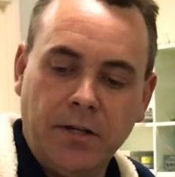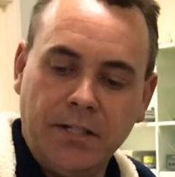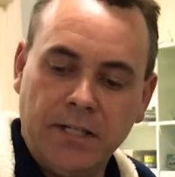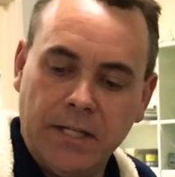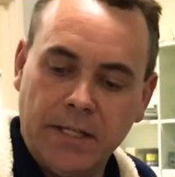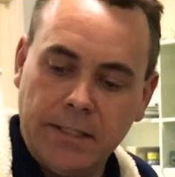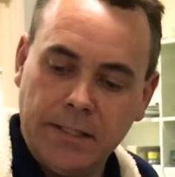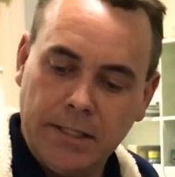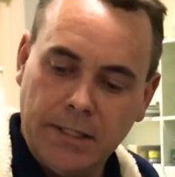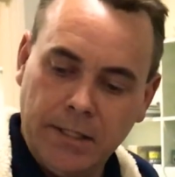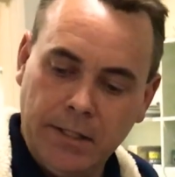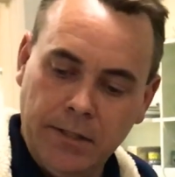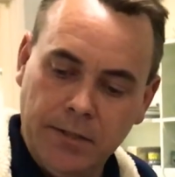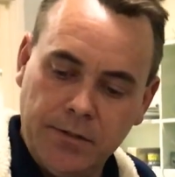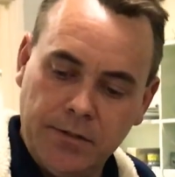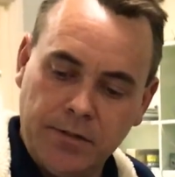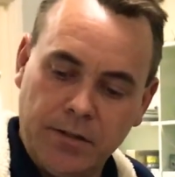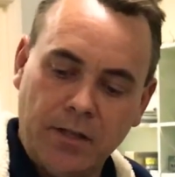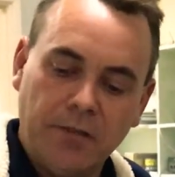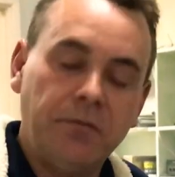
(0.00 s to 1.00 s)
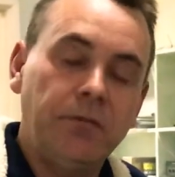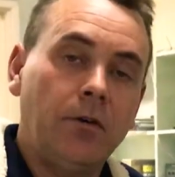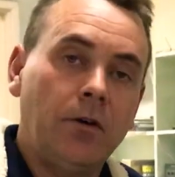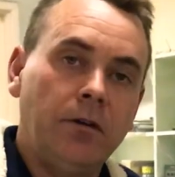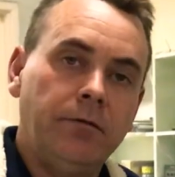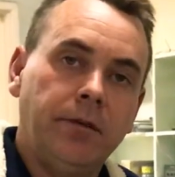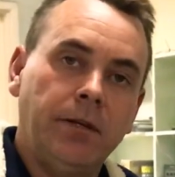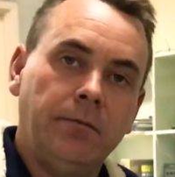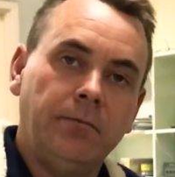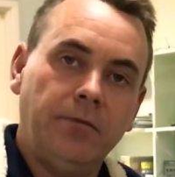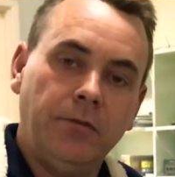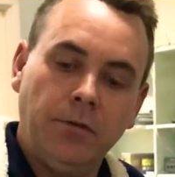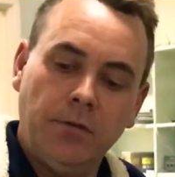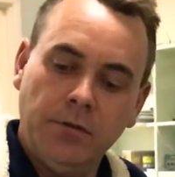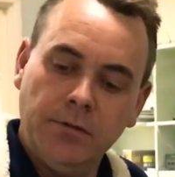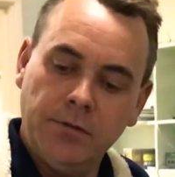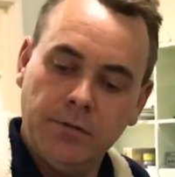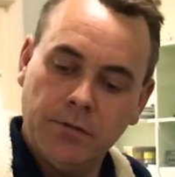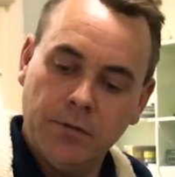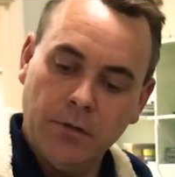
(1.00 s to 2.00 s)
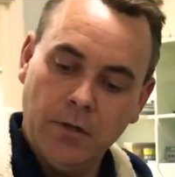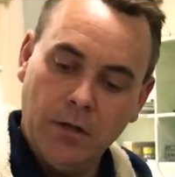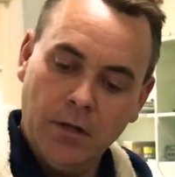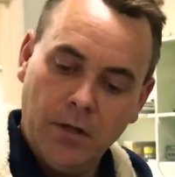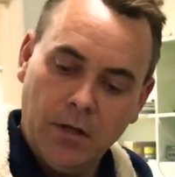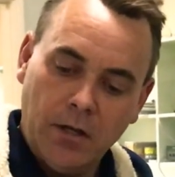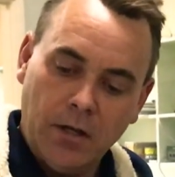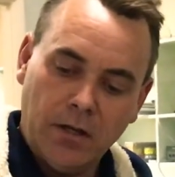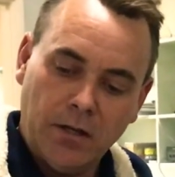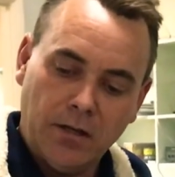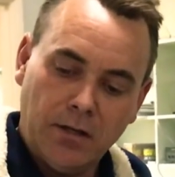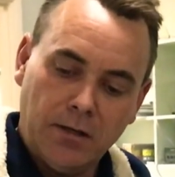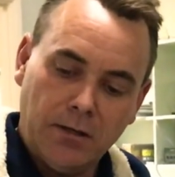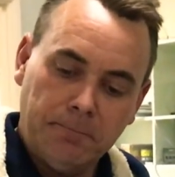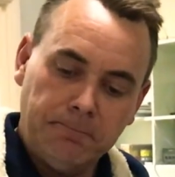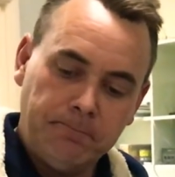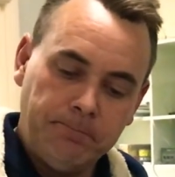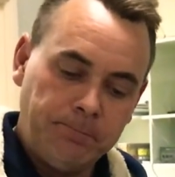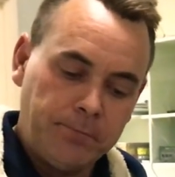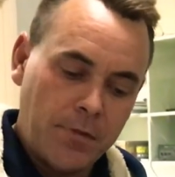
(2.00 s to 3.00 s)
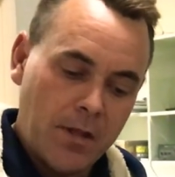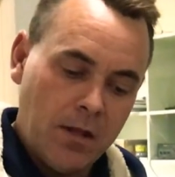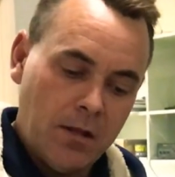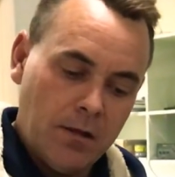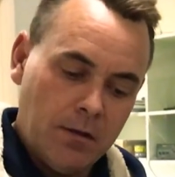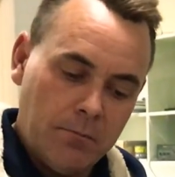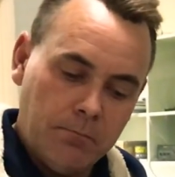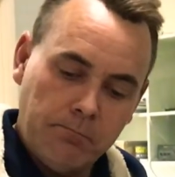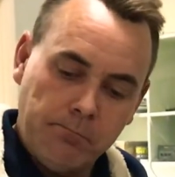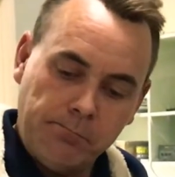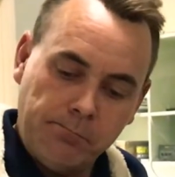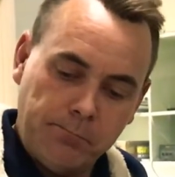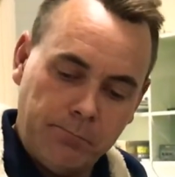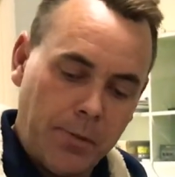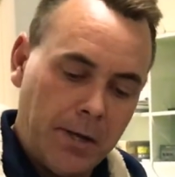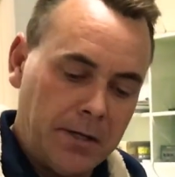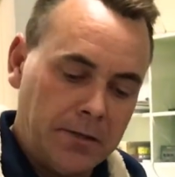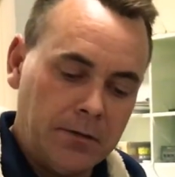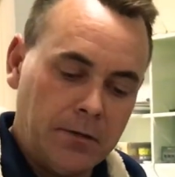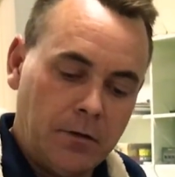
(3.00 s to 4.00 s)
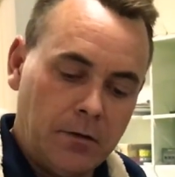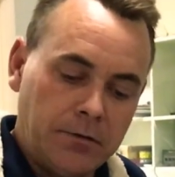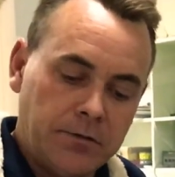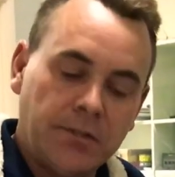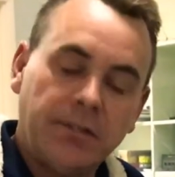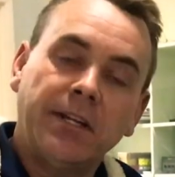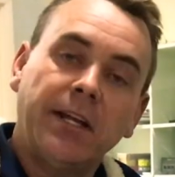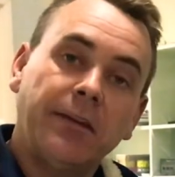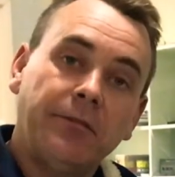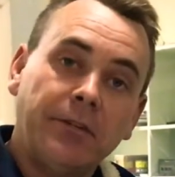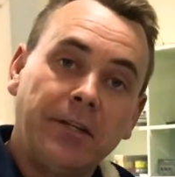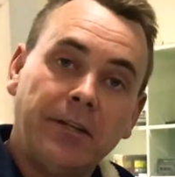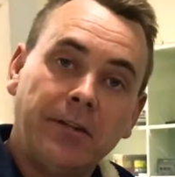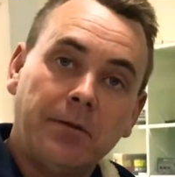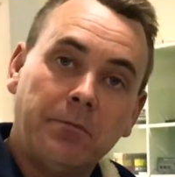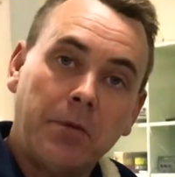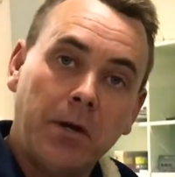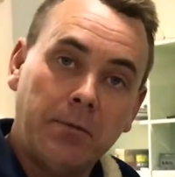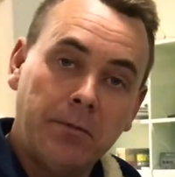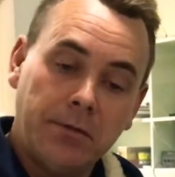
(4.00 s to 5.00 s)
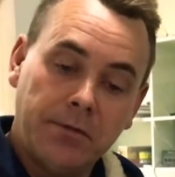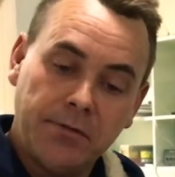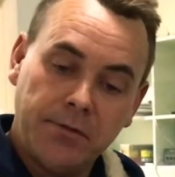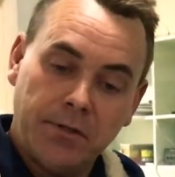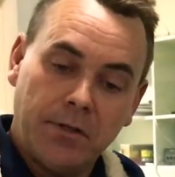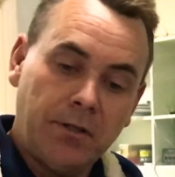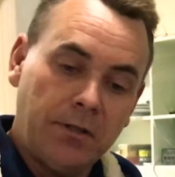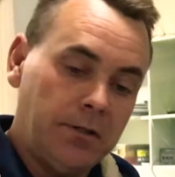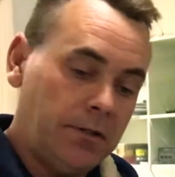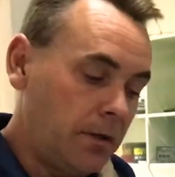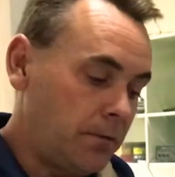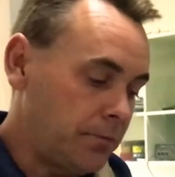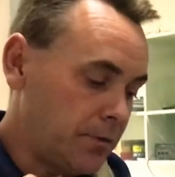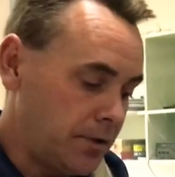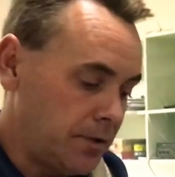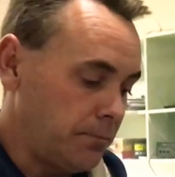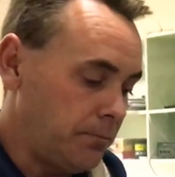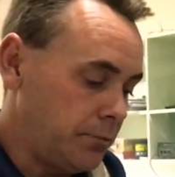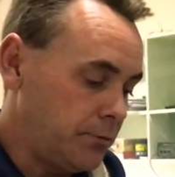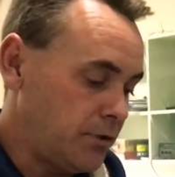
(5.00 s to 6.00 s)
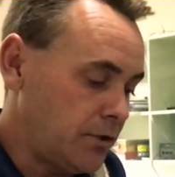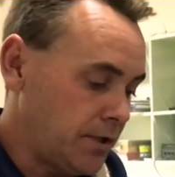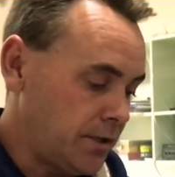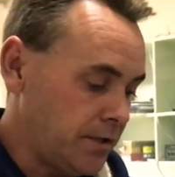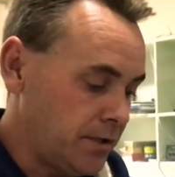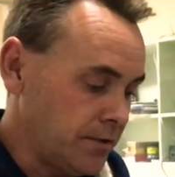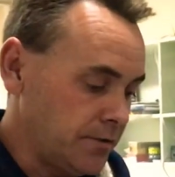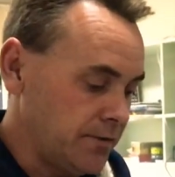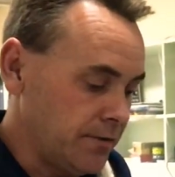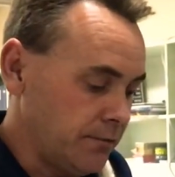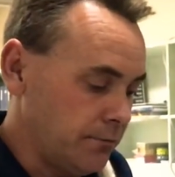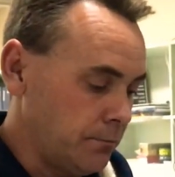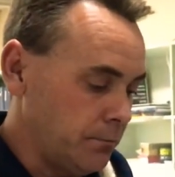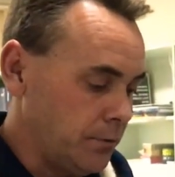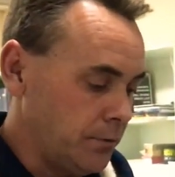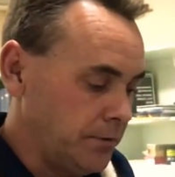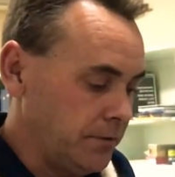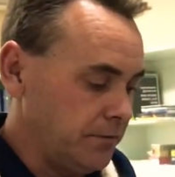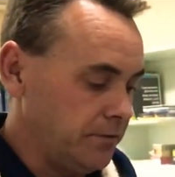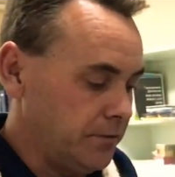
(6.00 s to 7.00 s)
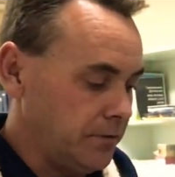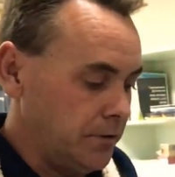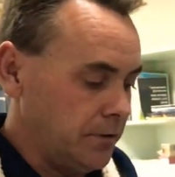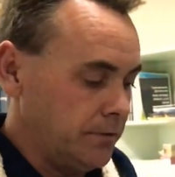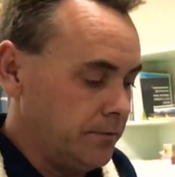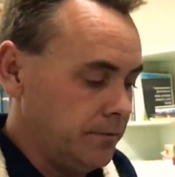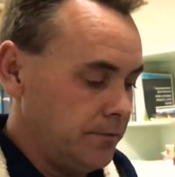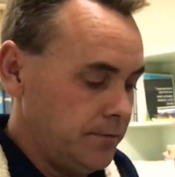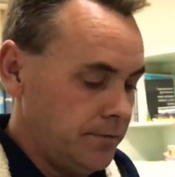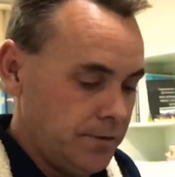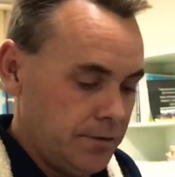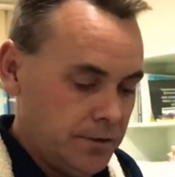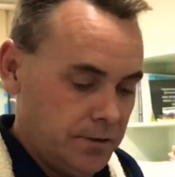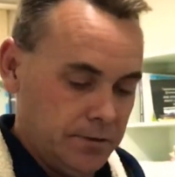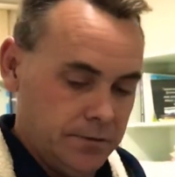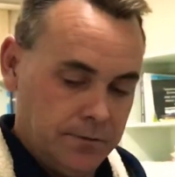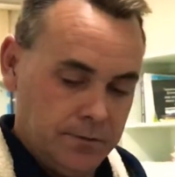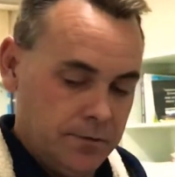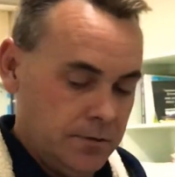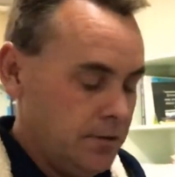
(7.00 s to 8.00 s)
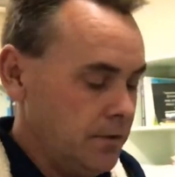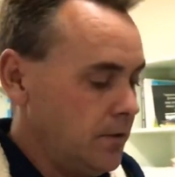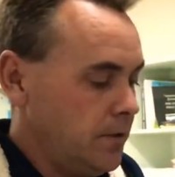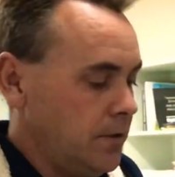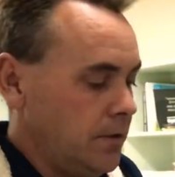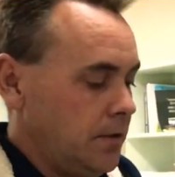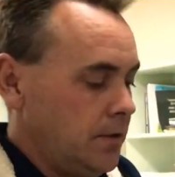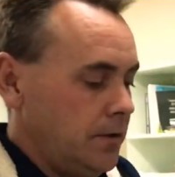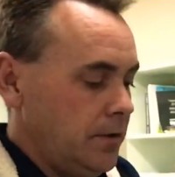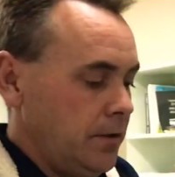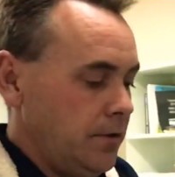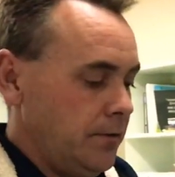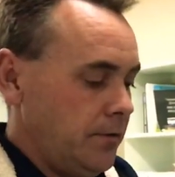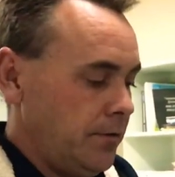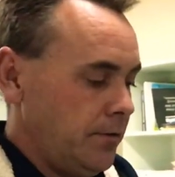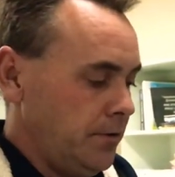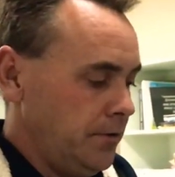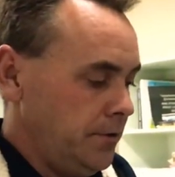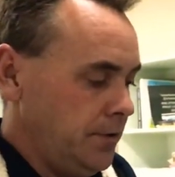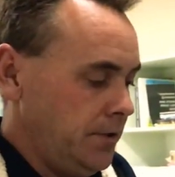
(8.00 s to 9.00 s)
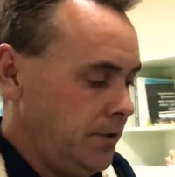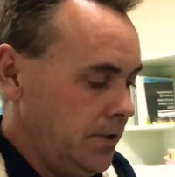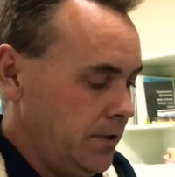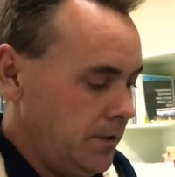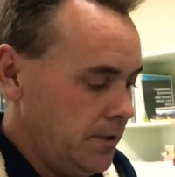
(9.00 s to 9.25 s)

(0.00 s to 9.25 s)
only needs a 5 amp fuse. But I don't have any at the moment, so I'm going to chuck in a 7.5. So, in theory,